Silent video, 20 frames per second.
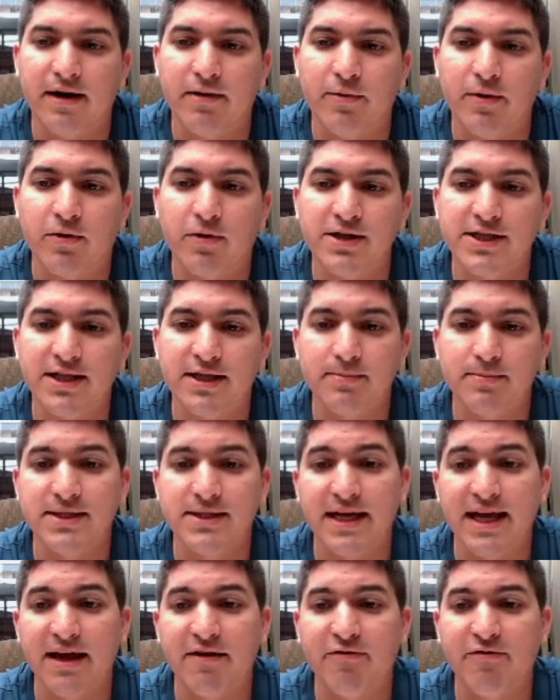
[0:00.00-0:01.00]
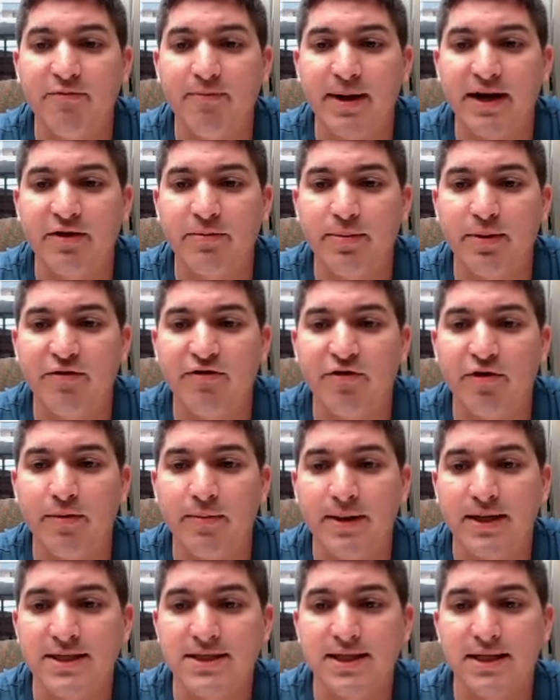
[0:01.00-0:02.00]
we wanted them to give better
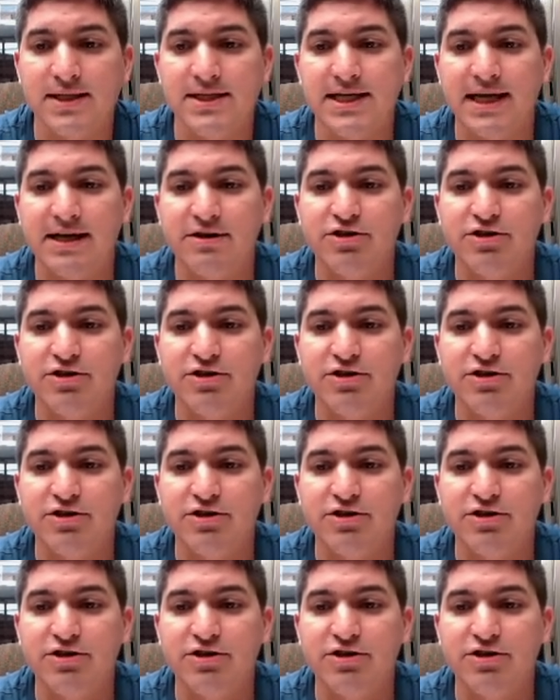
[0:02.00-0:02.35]
performance than, say,